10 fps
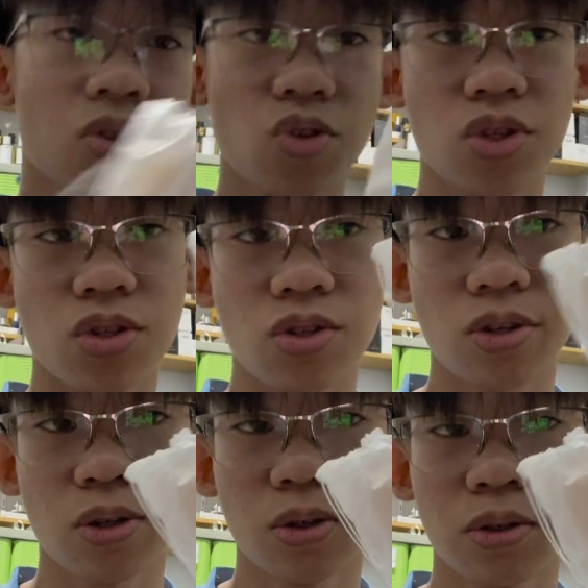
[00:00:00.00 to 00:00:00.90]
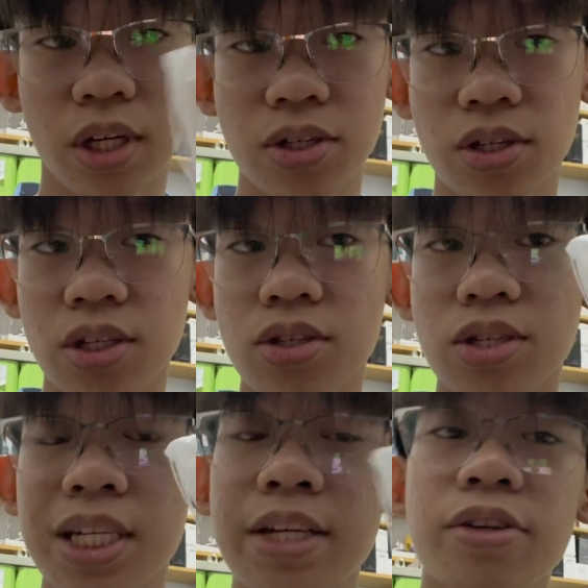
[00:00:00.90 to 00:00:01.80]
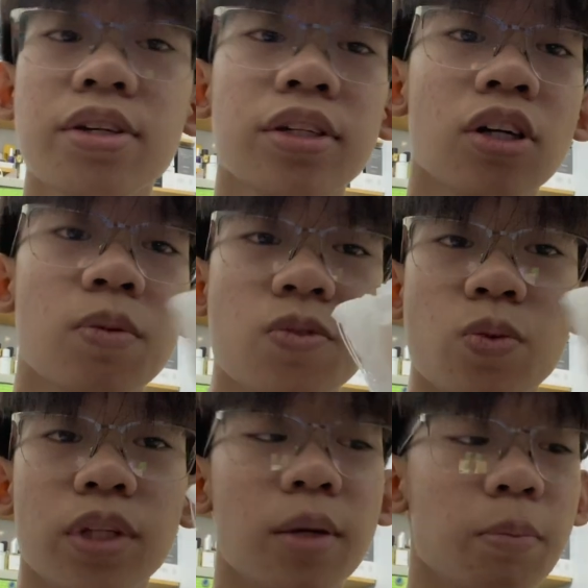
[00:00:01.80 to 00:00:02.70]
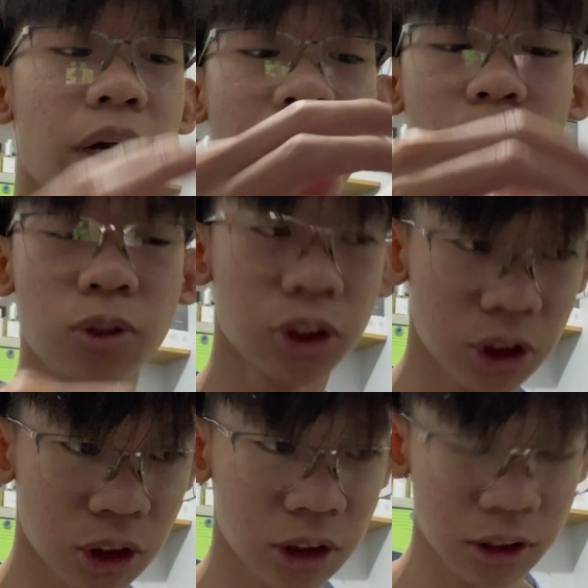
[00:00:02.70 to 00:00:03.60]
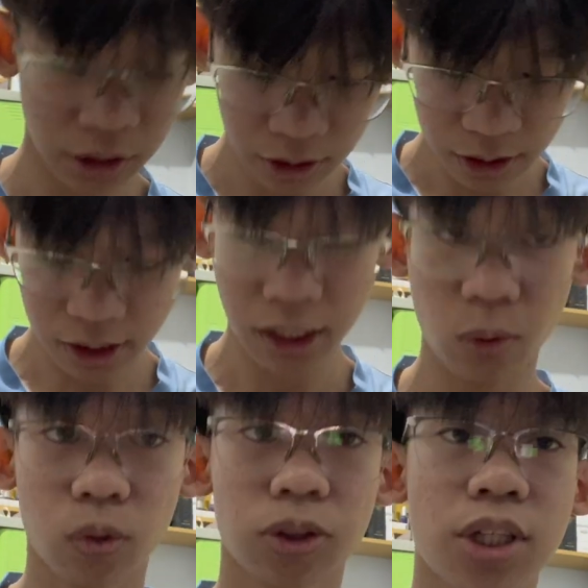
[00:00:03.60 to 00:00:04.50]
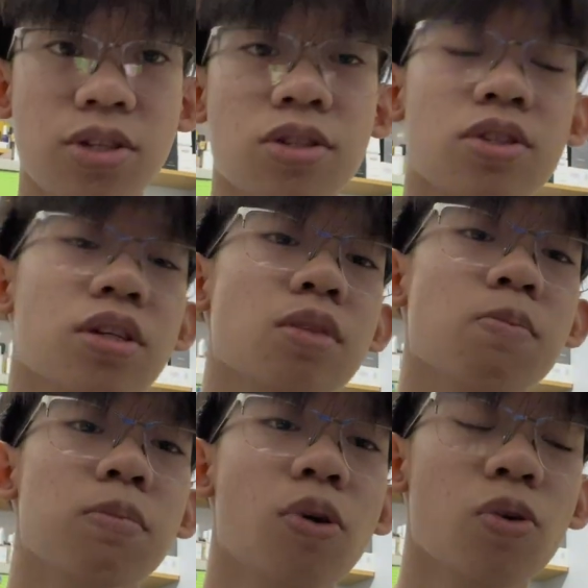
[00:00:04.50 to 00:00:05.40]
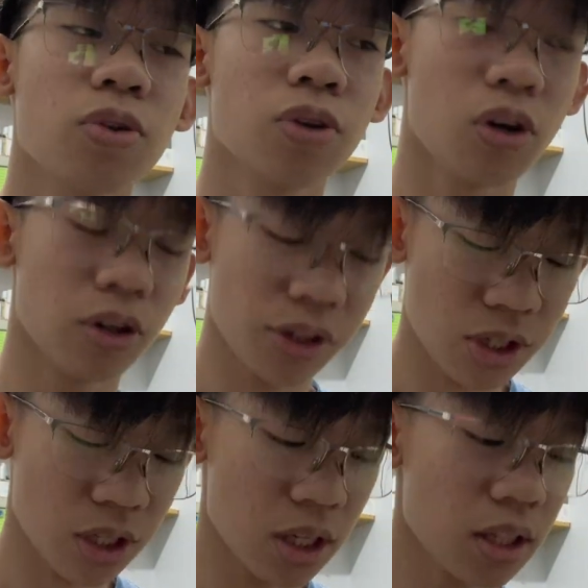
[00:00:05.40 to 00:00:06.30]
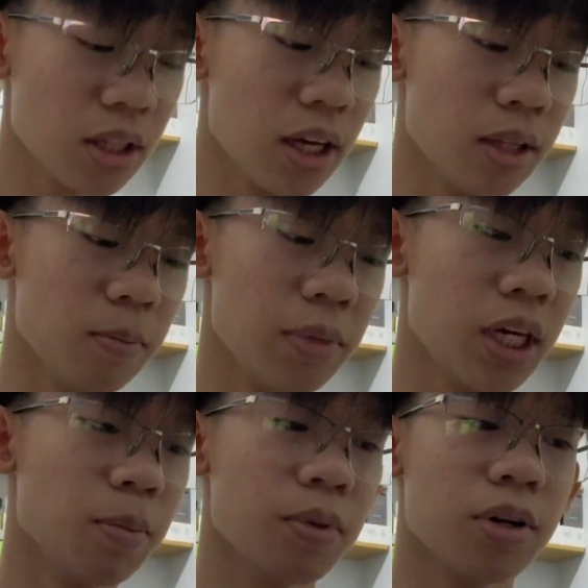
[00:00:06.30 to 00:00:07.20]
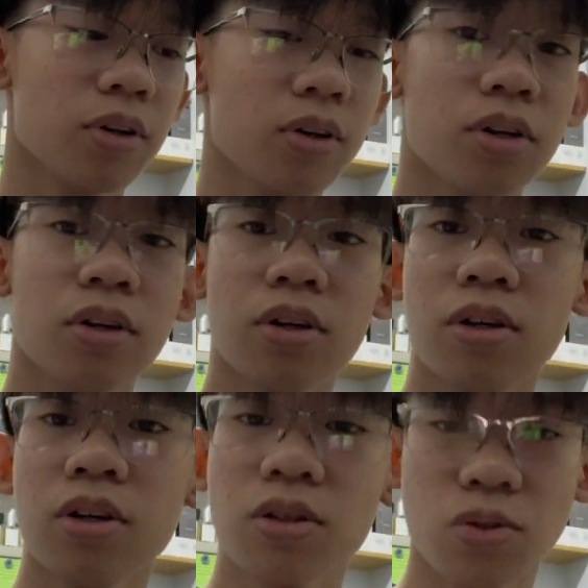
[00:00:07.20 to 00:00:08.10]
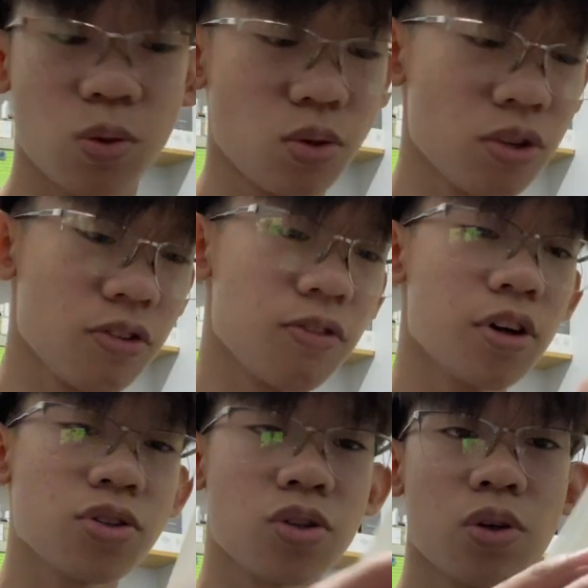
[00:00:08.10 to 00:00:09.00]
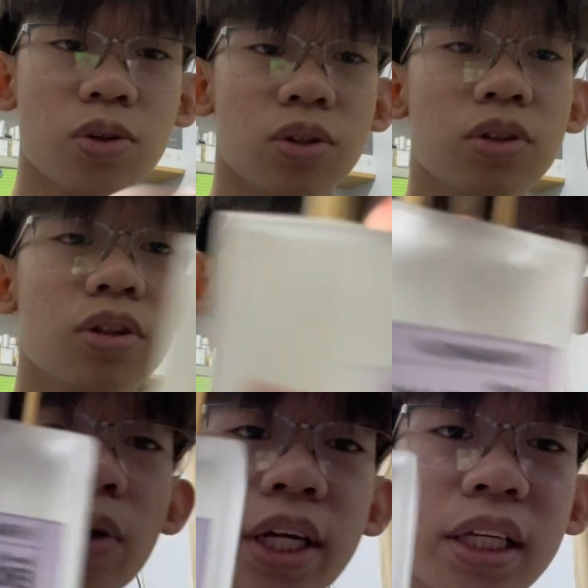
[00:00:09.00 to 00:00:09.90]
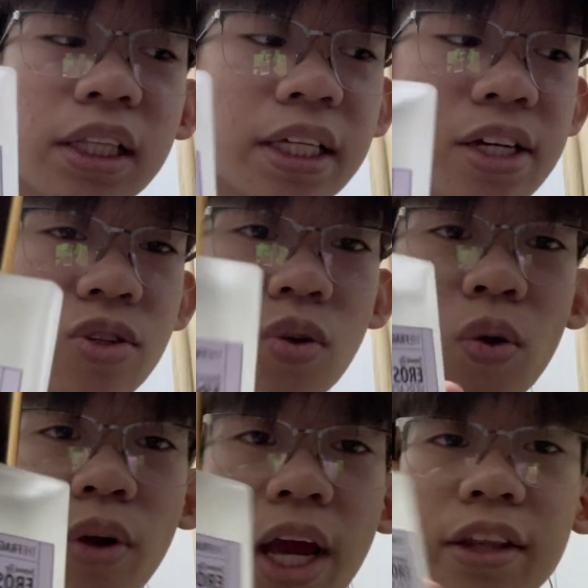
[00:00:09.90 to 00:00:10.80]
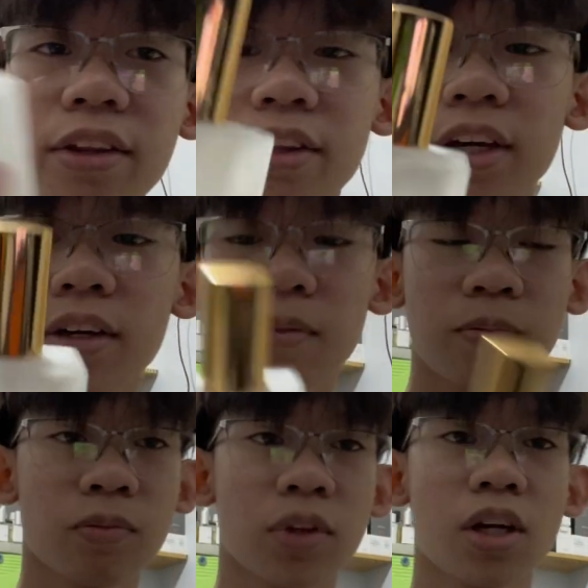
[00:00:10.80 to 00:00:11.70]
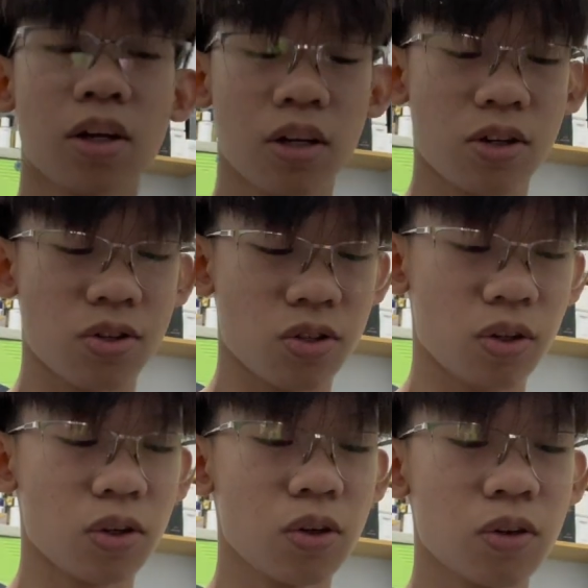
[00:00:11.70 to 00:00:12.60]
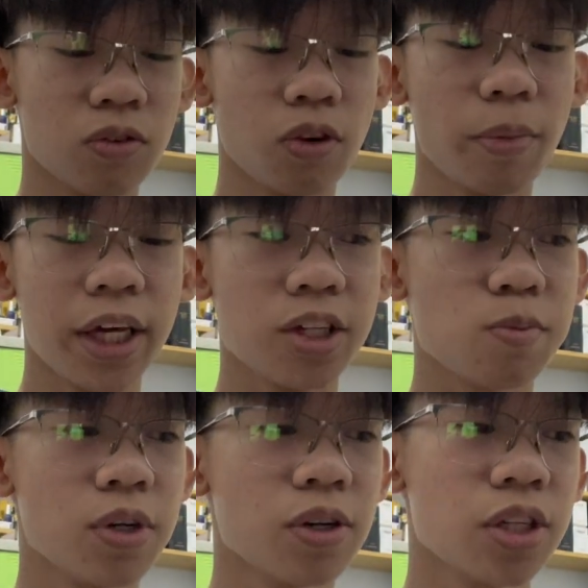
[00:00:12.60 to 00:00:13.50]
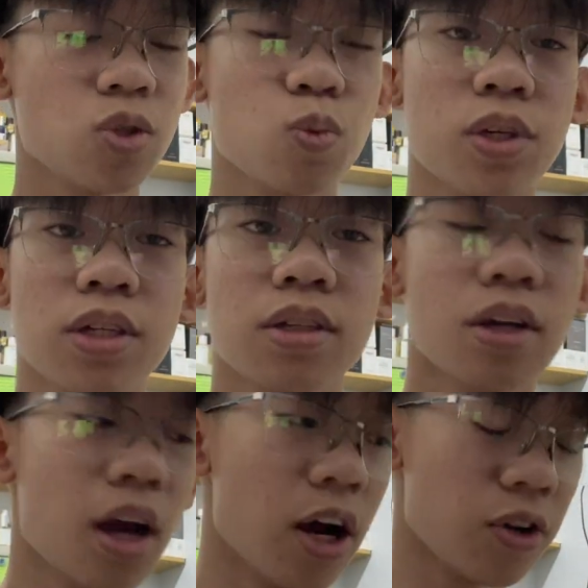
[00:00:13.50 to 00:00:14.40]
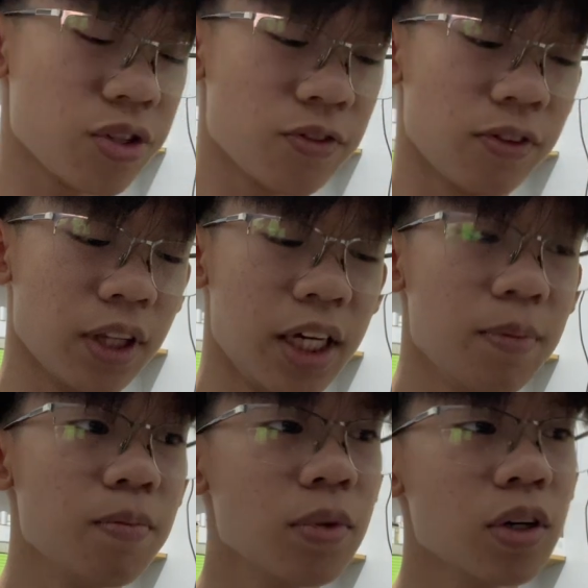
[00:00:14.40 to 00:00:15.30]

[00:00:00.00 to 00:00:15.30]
So as you can see here, it comes with a pouch, and we'll test it both on skin and paper. So far so good, no any leaks or anything. So from my experience with Eros Flame,